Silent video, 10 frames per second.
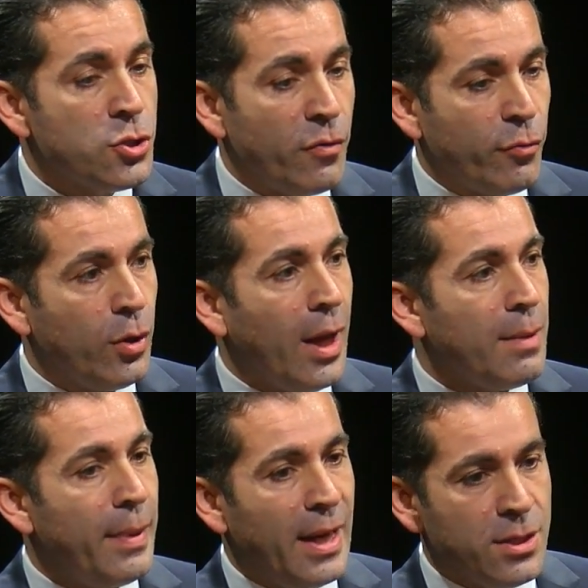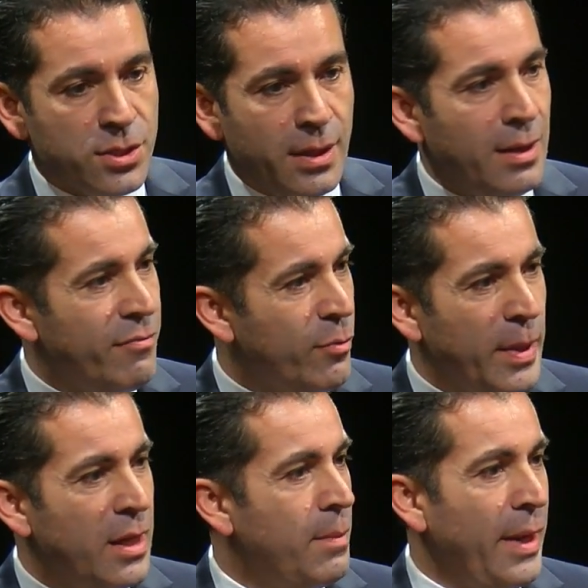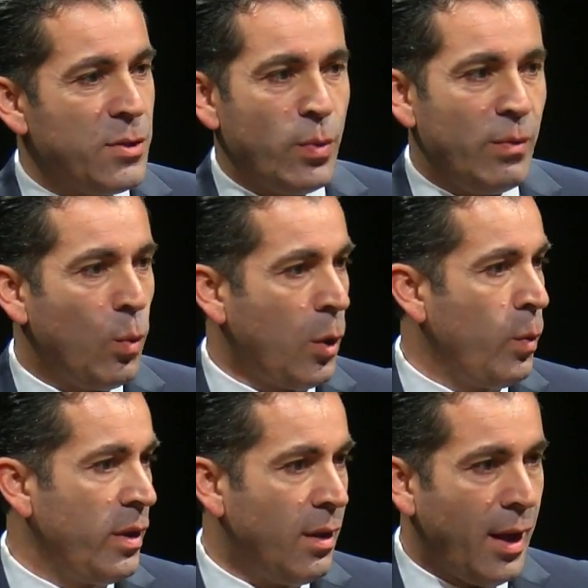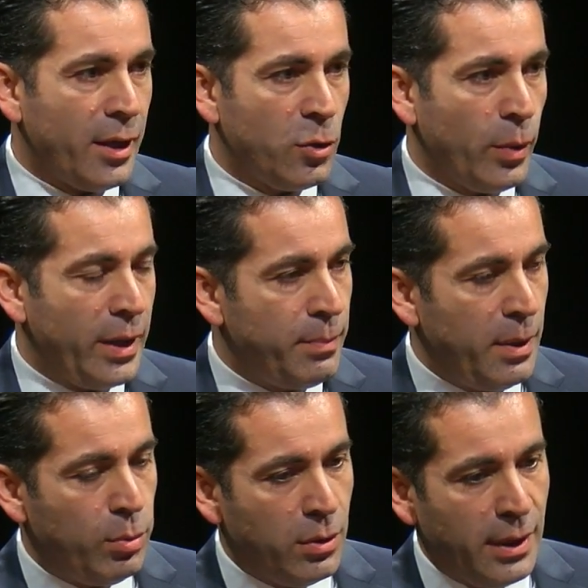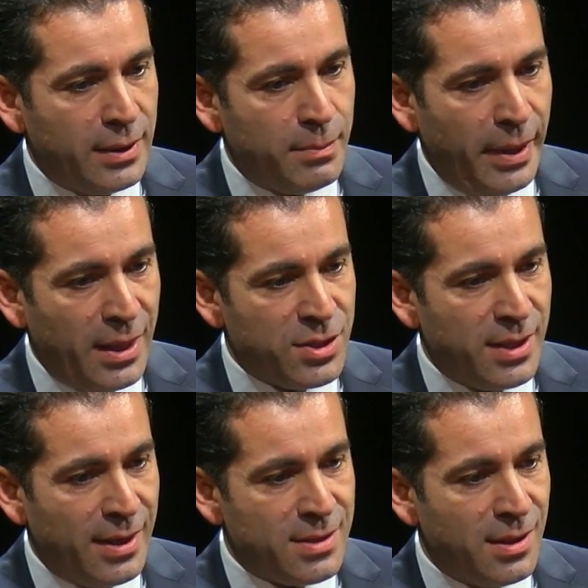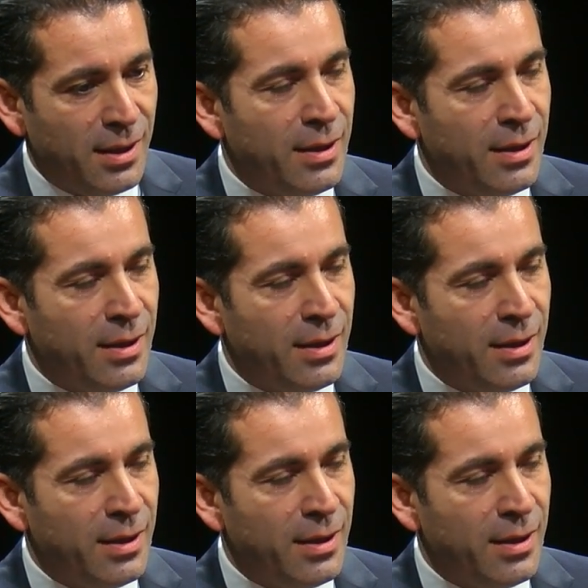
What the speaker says: So for a lot of banks, and for many of the banks, we work with a lot of great people at the banks that